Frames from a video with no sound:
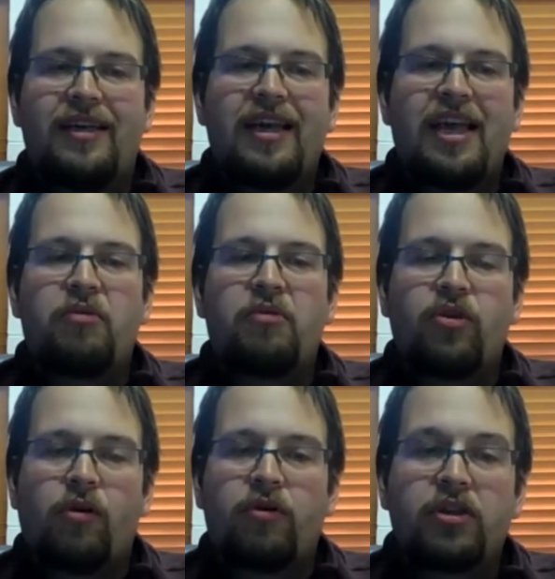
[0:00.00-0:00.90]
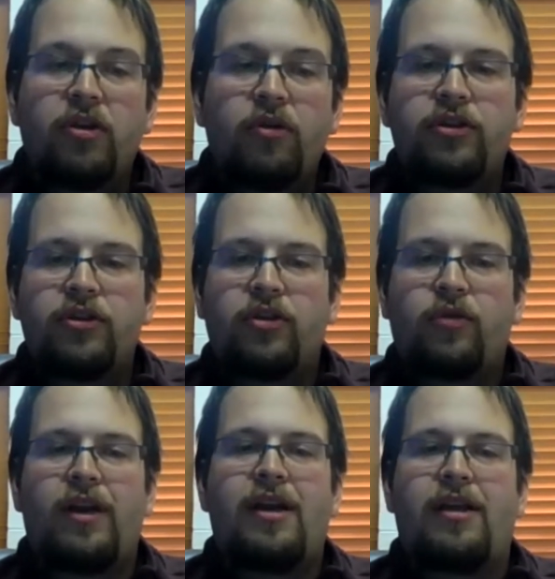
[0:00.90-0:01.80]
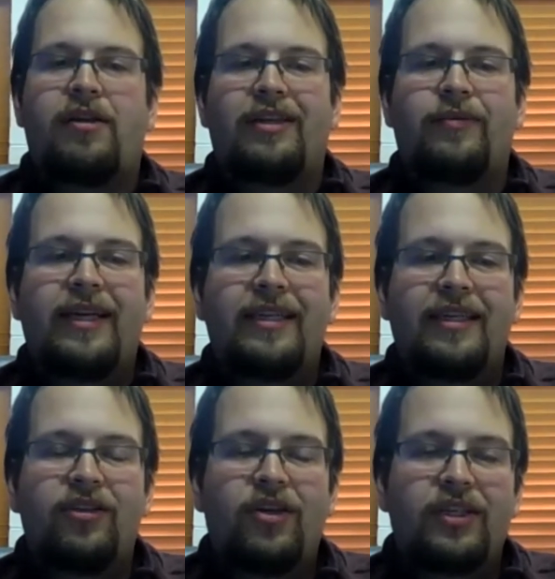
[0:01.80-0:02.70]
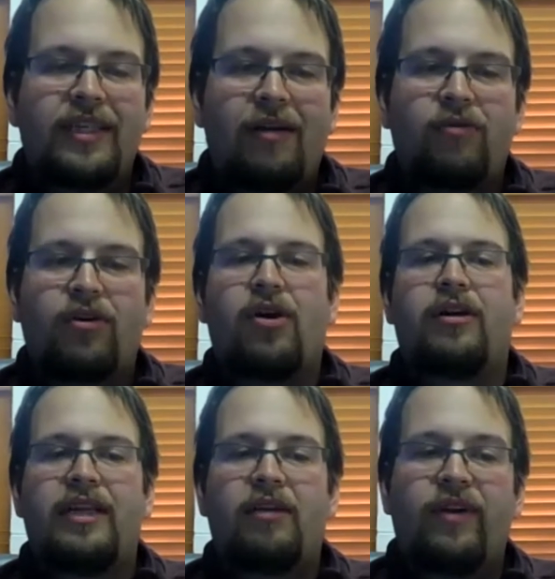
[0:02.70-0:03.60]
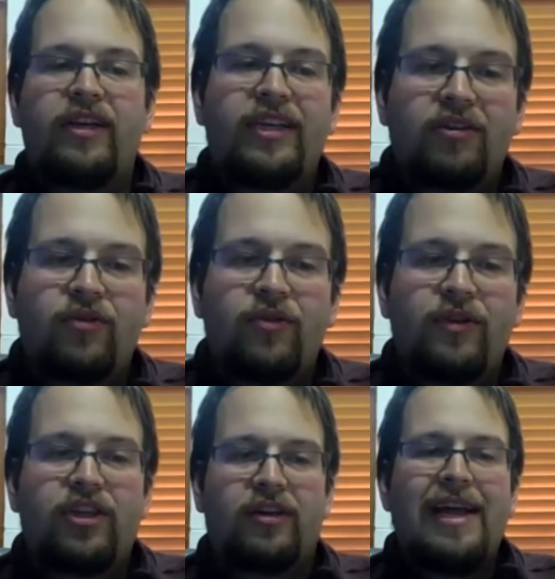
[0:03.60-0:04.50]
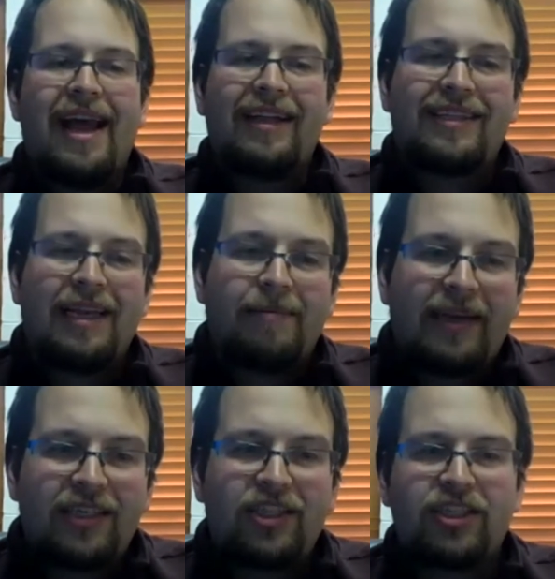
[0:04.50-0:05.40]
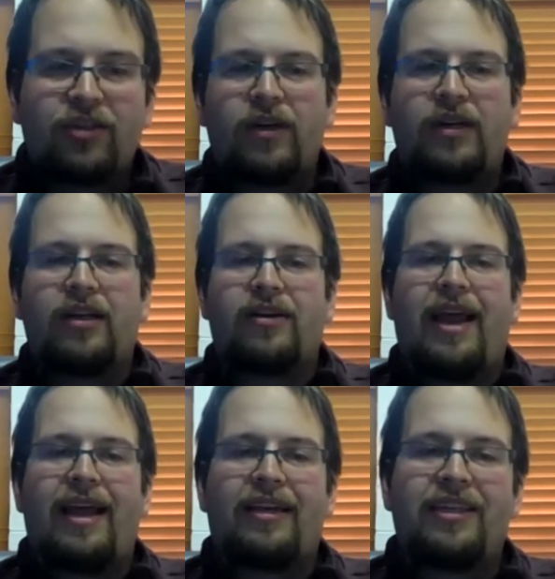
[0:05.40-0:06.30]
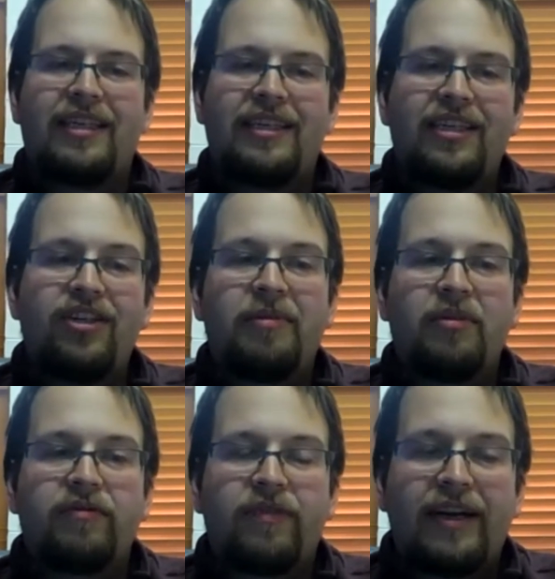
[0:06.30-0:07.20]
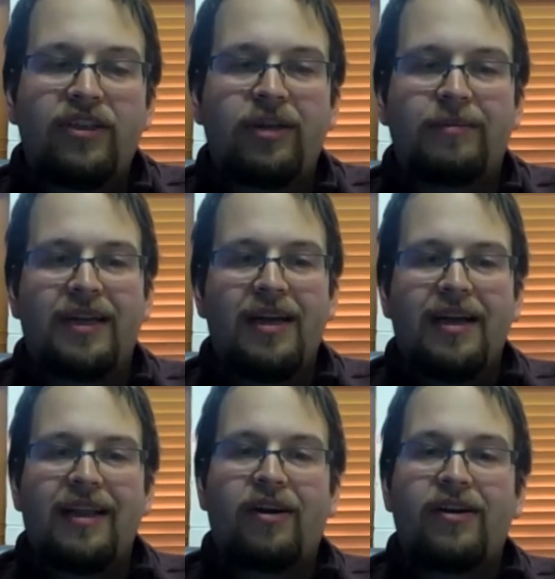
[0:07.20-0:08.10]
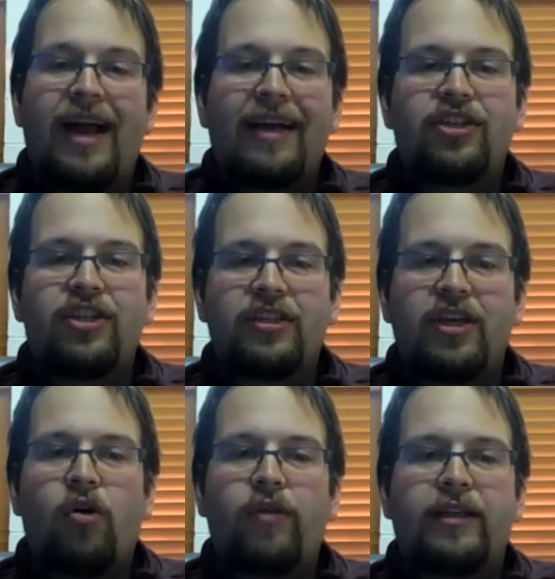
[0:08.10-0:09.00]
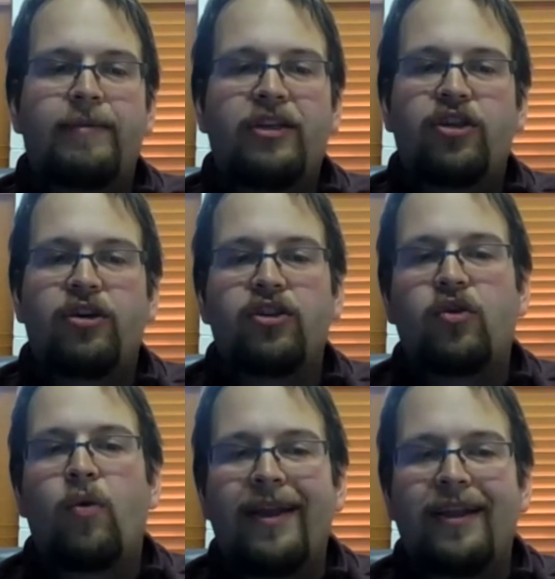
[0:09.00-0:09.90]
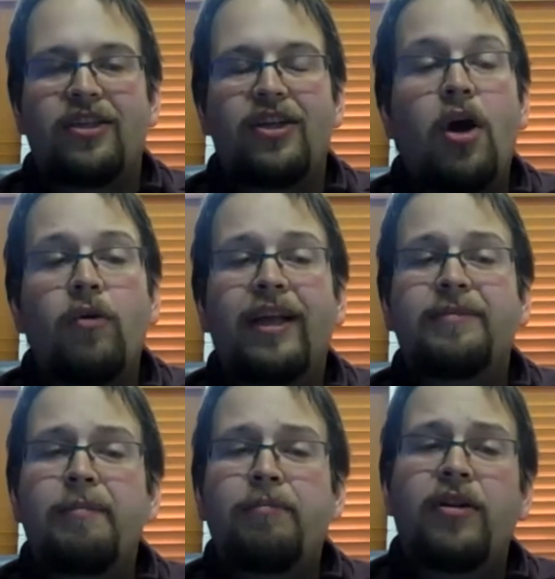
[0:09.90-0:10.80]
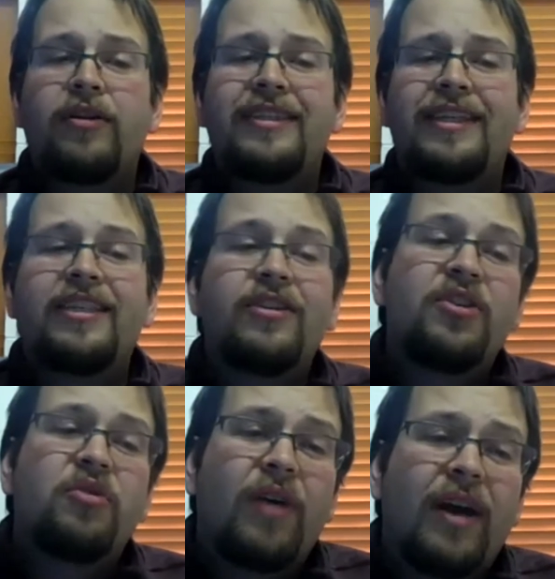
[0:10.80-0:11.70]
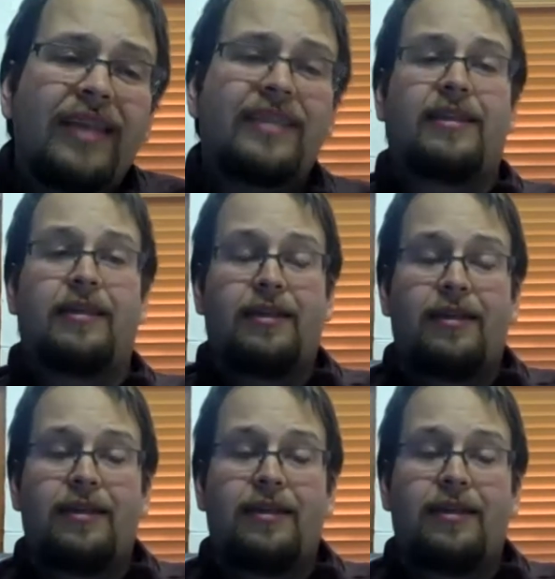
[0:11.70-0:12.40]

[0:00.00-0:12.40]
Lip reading: He will draw us closer to one another as we continue to send out cards and reach out to each other and send messages to one another and to continue to build friendships that are not just, oh, that's my church acquaintance. No, that's my brother and sister in Christ.